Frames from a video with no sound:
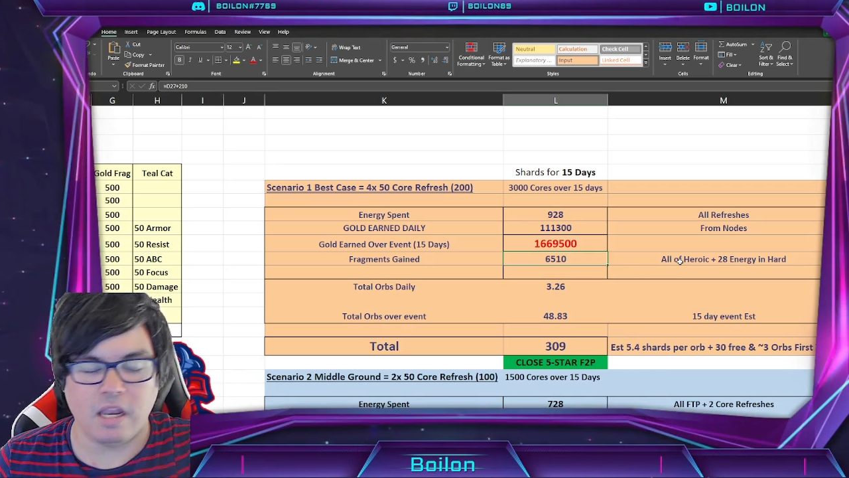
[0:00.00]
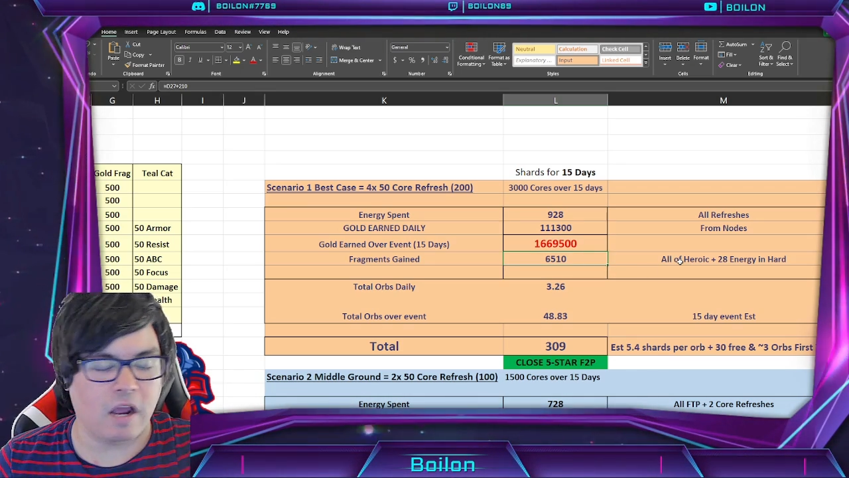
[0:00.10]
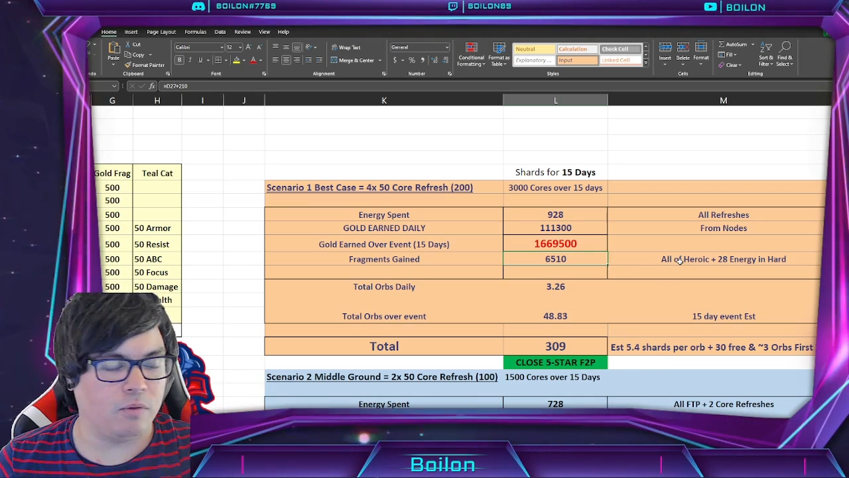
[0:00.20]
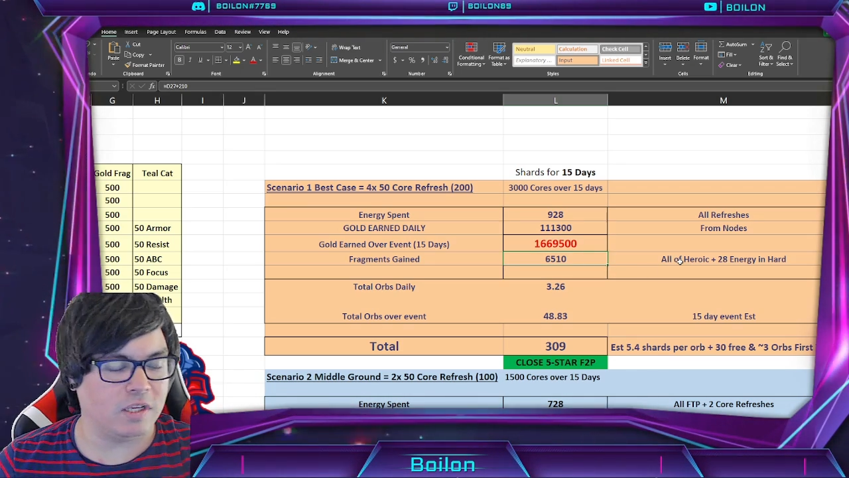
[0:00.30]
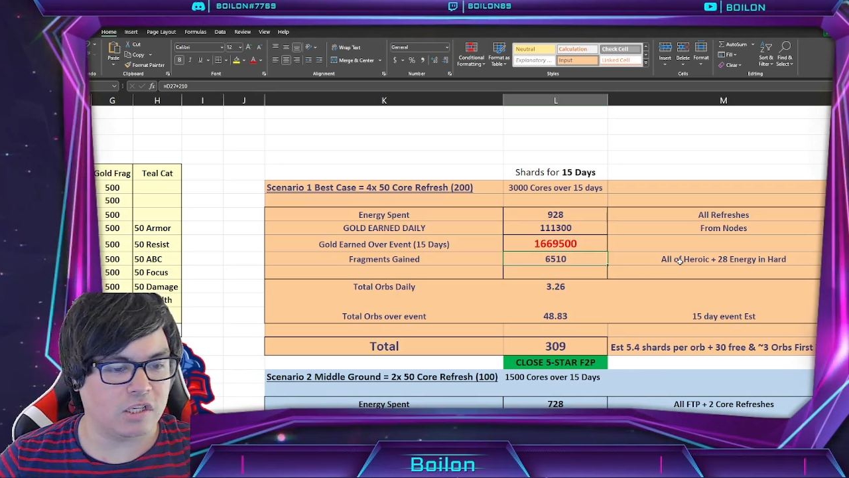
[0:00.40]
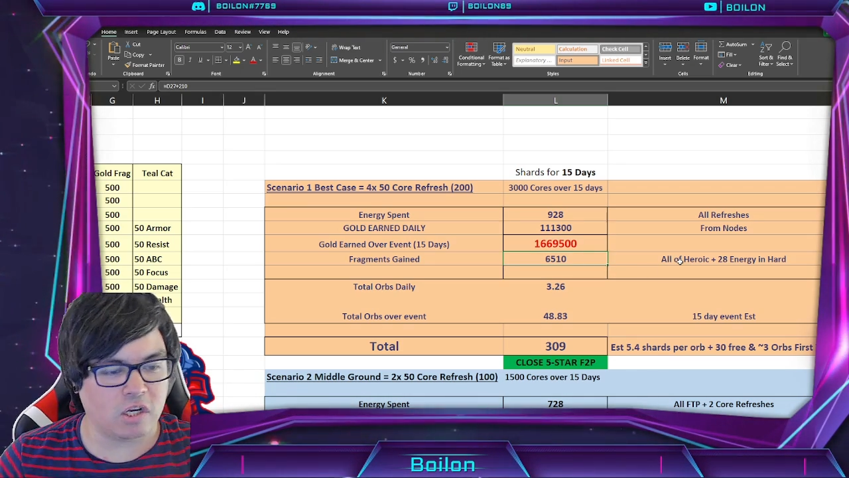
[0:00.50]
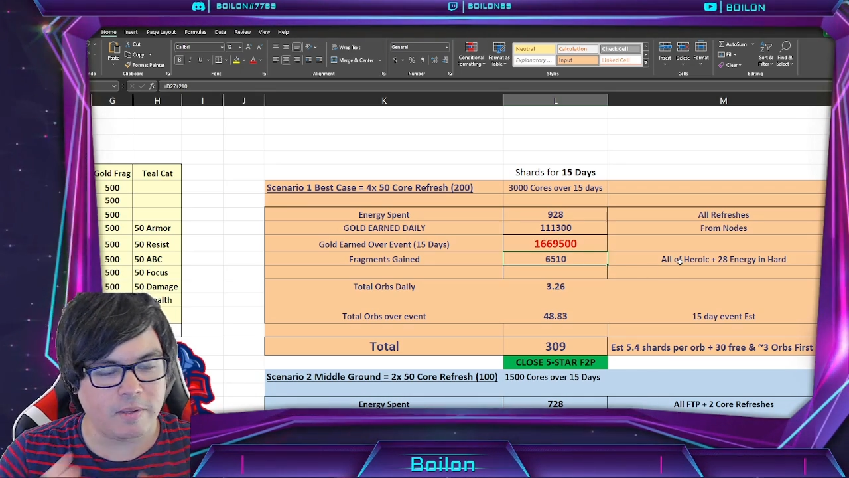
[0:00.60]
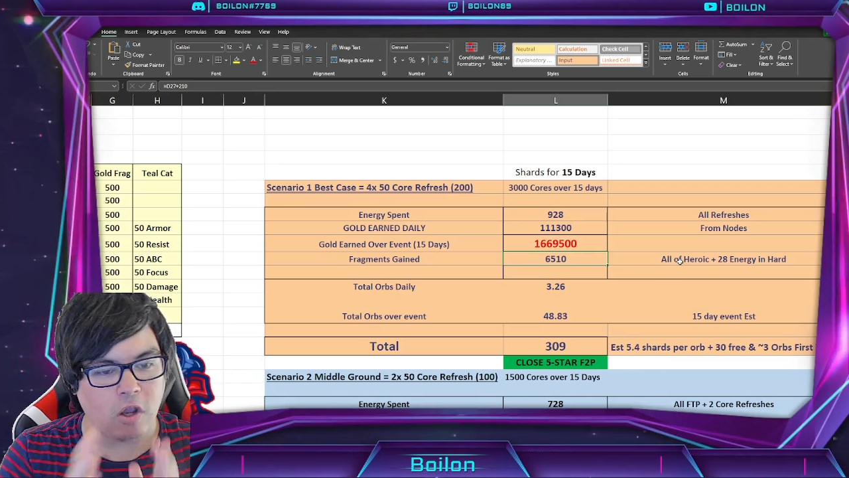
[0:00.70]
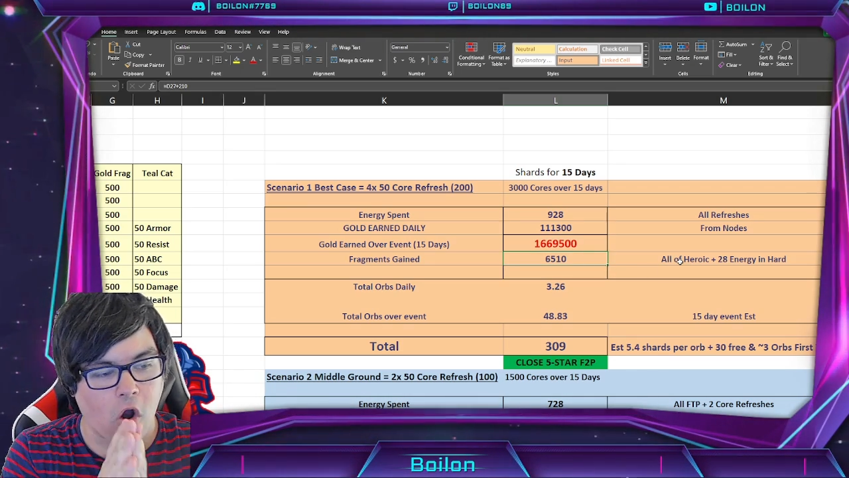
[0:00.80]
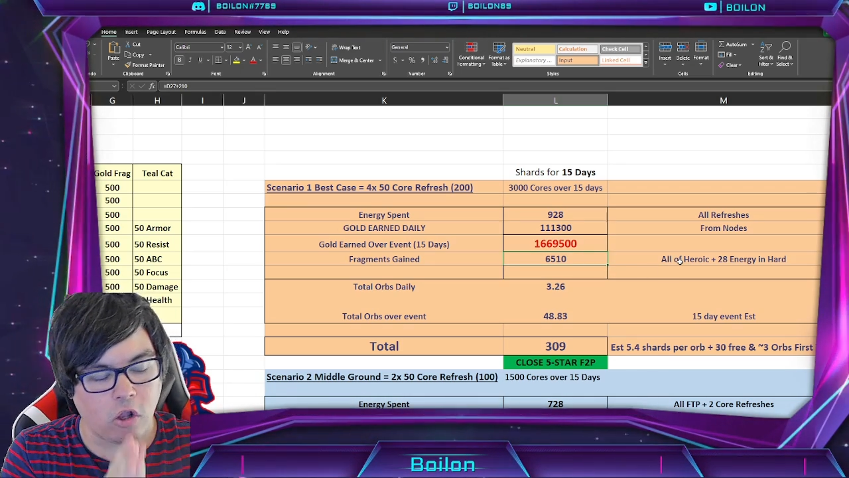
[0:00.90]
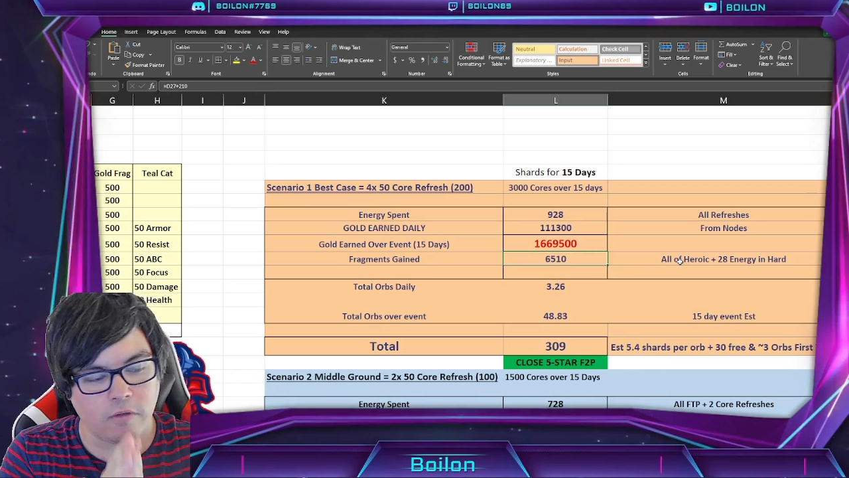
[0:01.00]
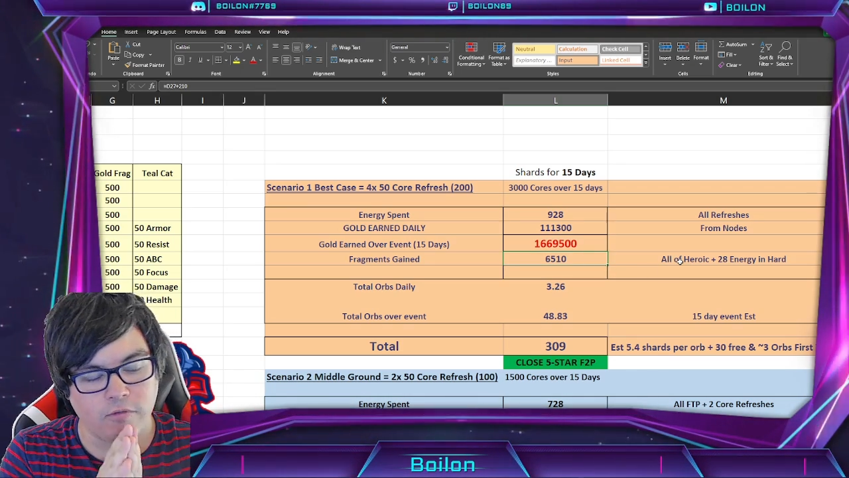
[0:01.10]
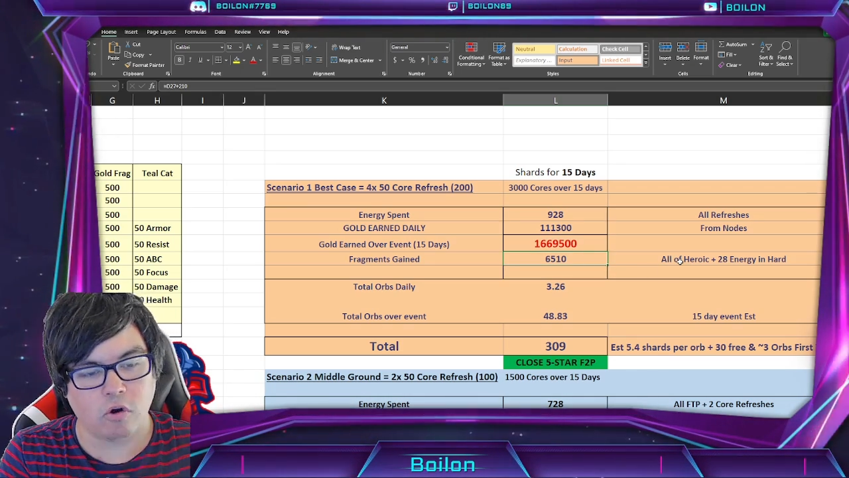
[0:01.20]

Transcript: Now this is going to be all of